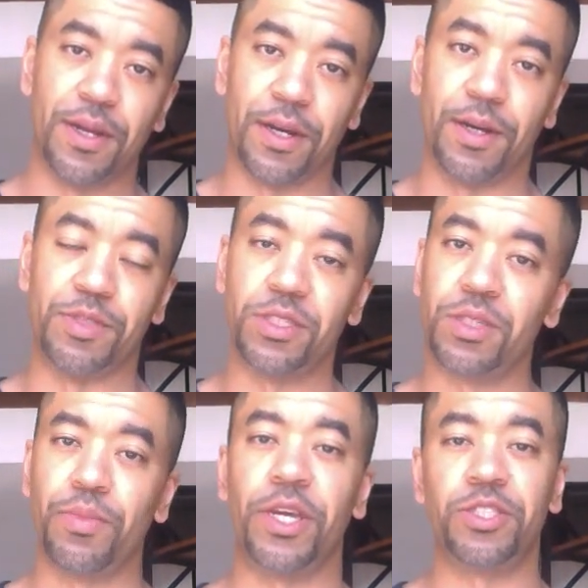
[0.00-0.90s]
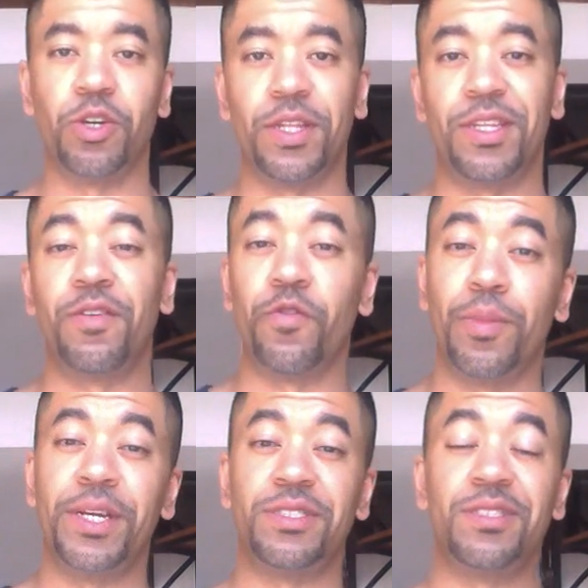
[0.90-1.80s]
uh, just to make sure that the
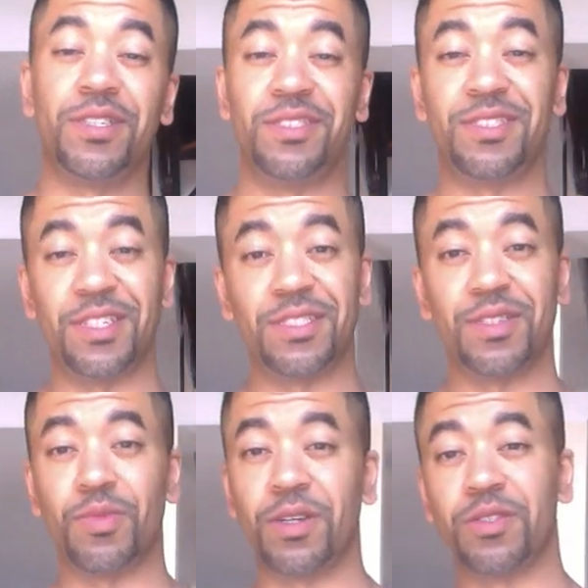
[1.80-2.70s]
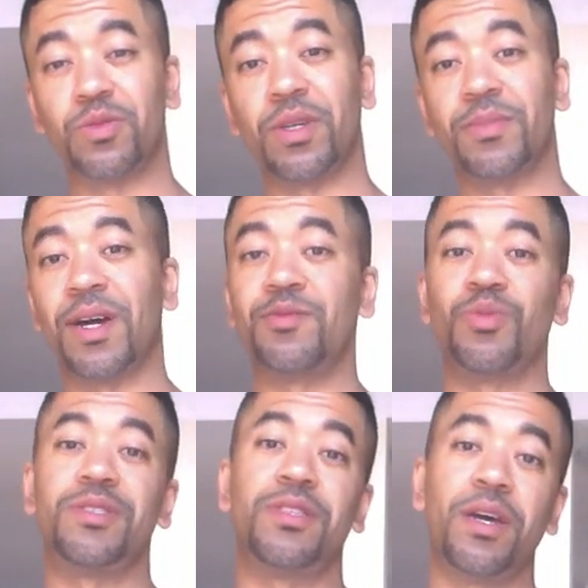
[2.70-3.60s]
information is consistent, because sometimes
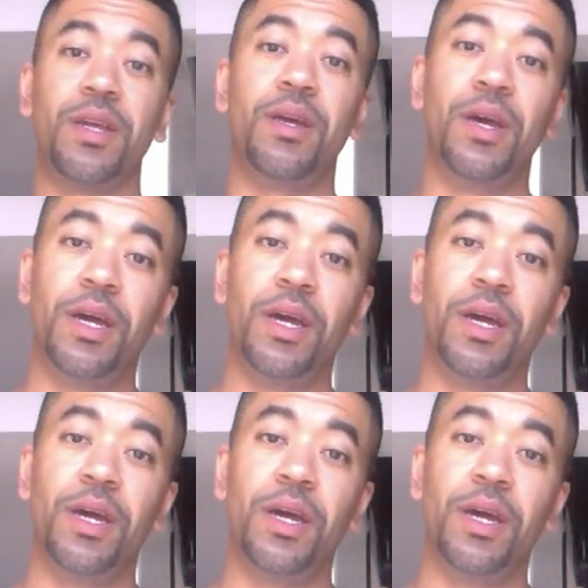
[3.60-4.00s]
with study